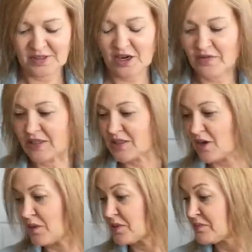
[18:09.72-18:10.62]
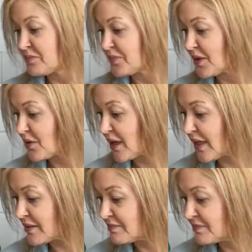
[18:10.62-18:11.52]
Coffee scrub.
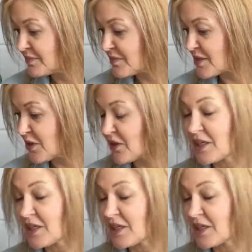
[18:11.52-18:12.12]
Okay. So you